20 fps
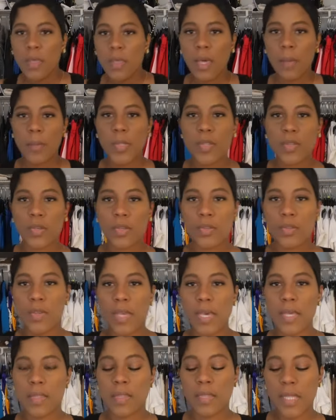I'm going to talk to you
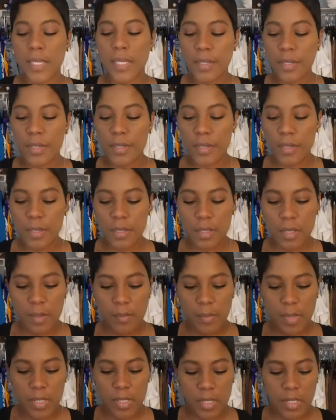guys later.
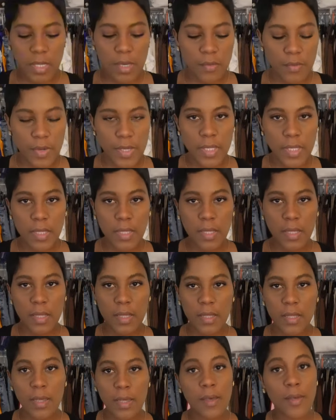I'm going to get ready
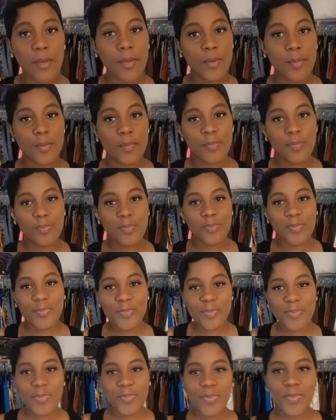and I'll
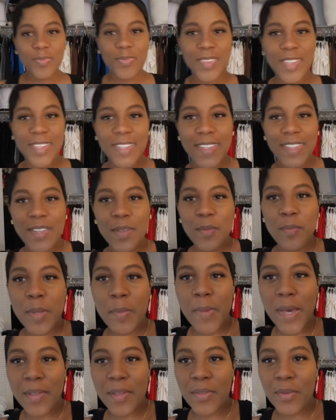be
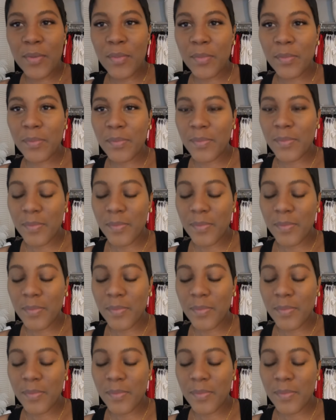back soon